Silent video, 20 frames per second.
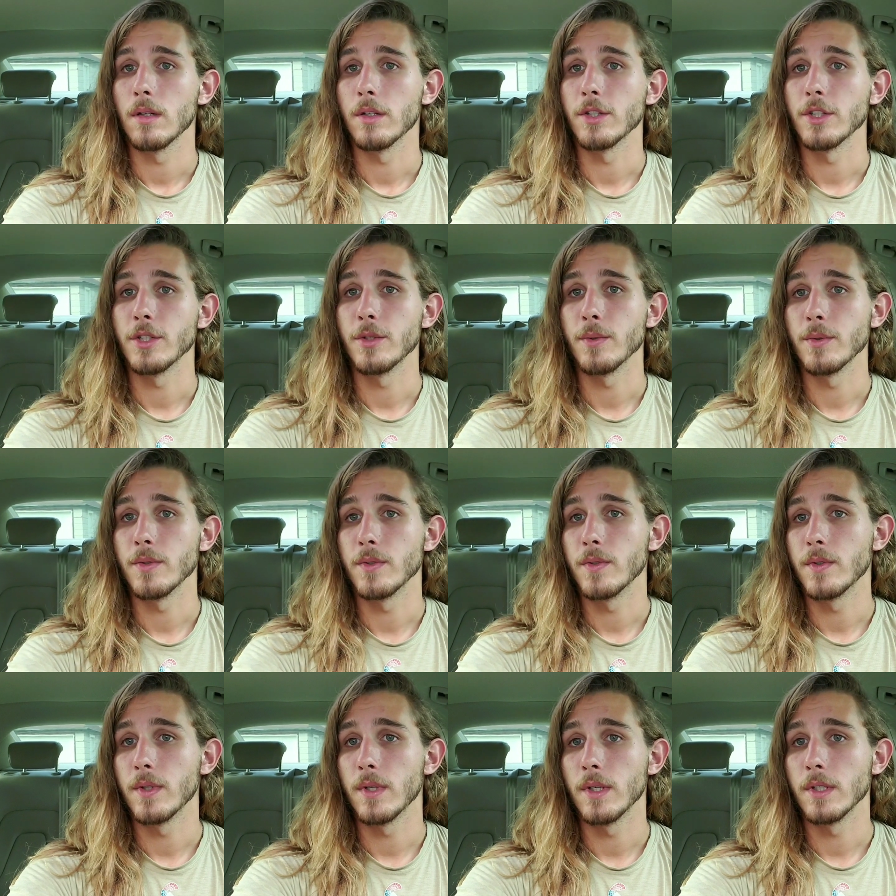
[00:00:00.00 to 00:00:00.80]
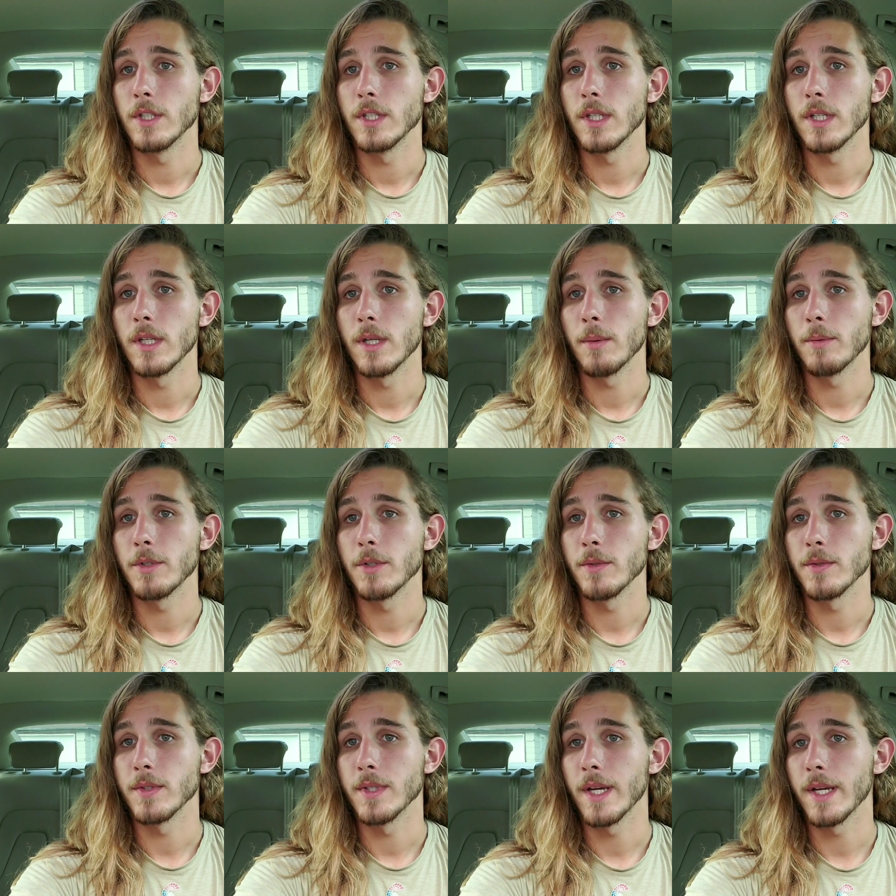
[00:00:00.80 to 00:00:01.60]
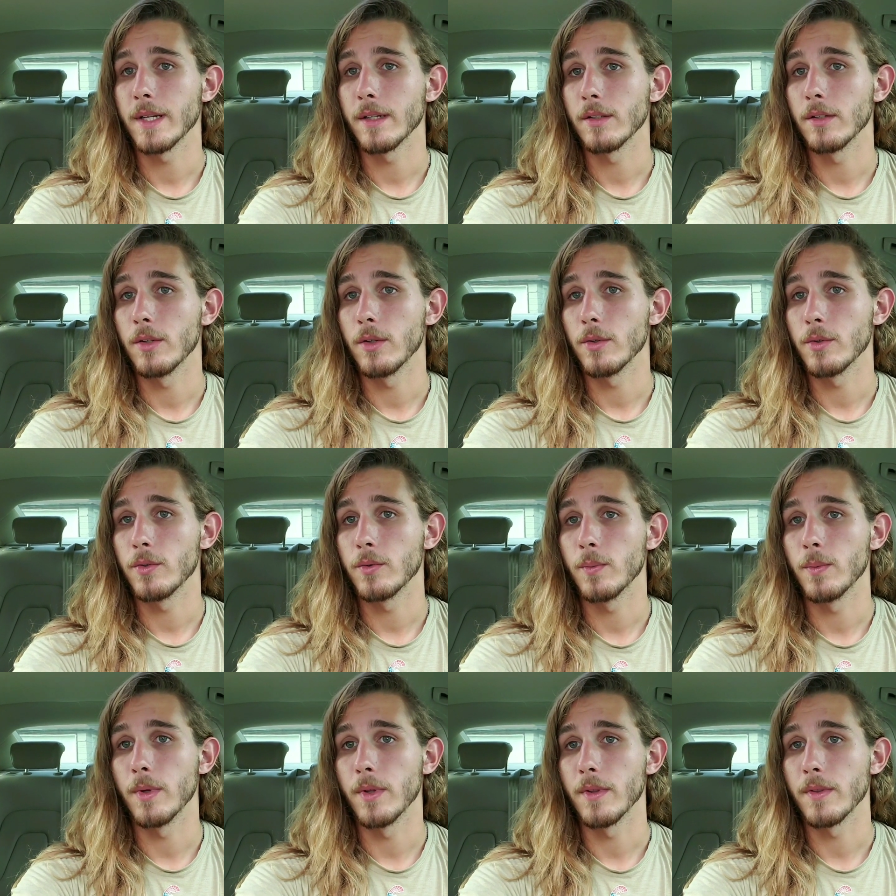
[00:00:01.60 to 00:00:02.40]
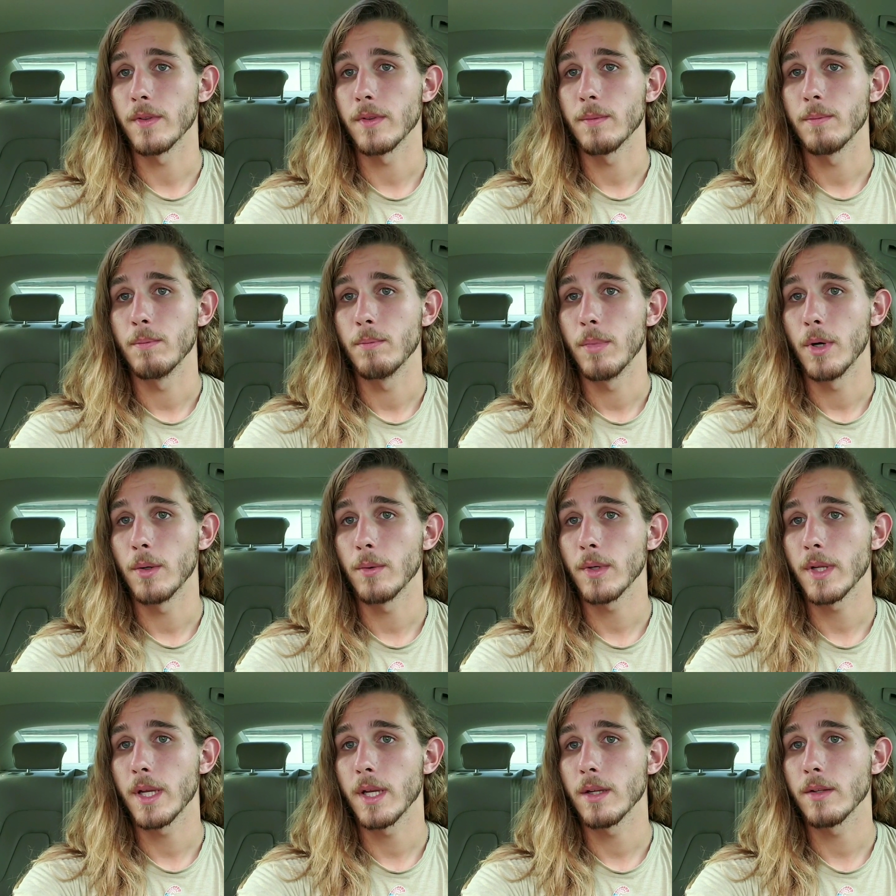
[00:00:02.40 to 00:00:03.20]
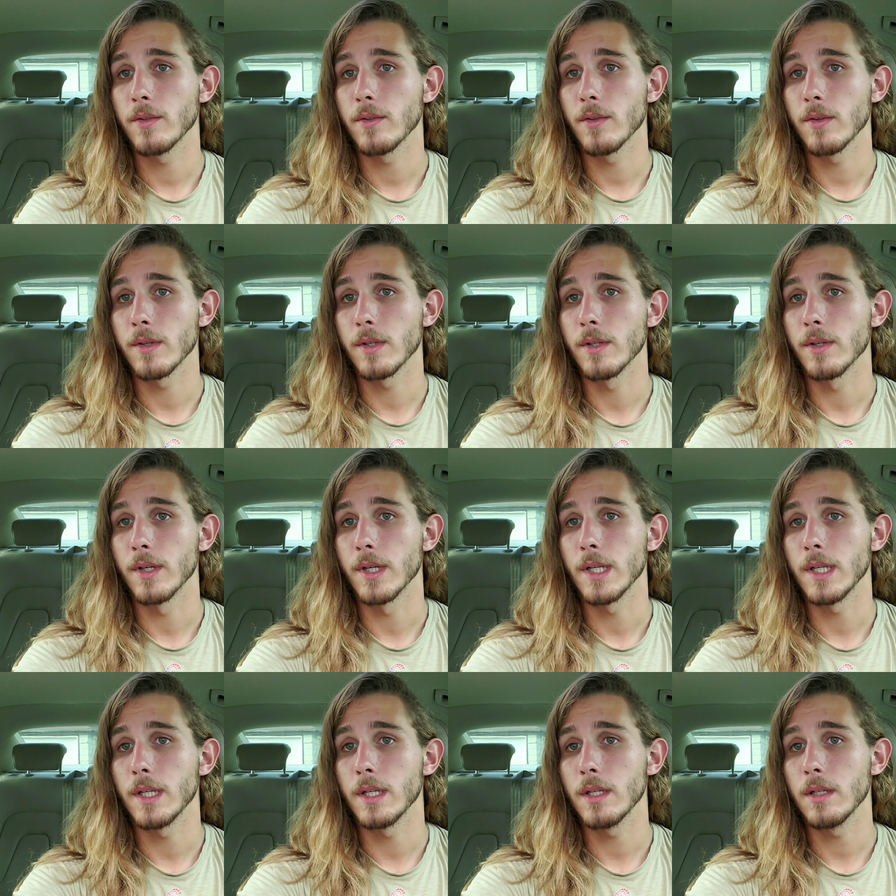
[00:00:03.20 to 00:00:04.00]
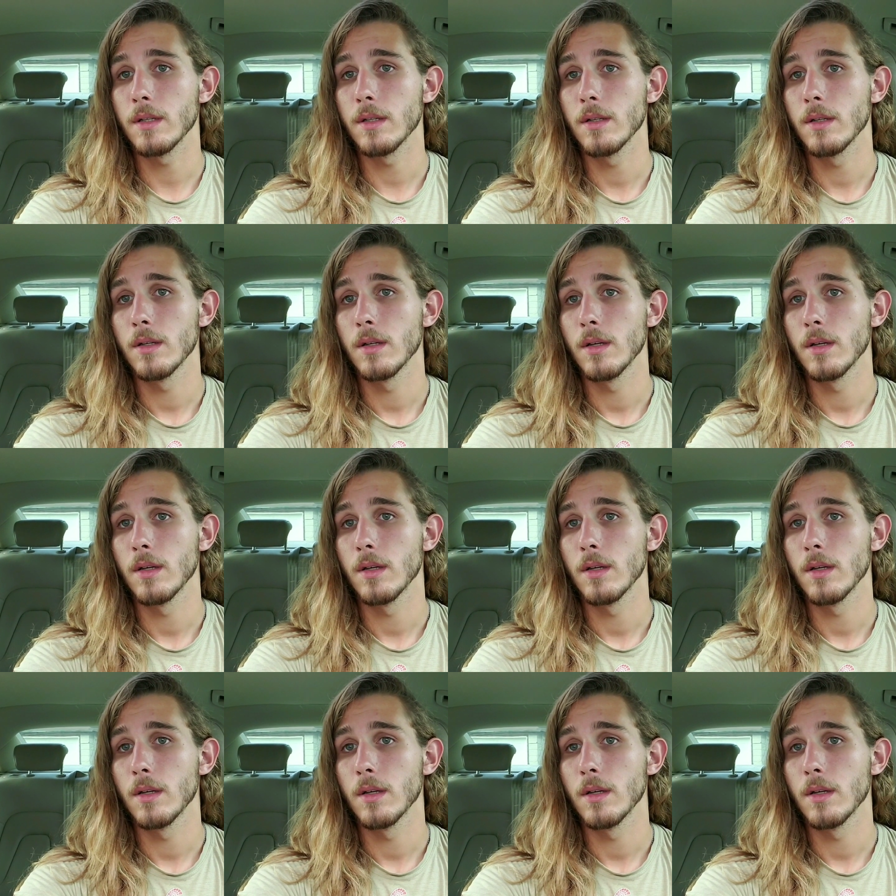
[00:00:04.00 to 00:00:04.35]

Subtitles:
She was diagnosed with bone cancer in her knee.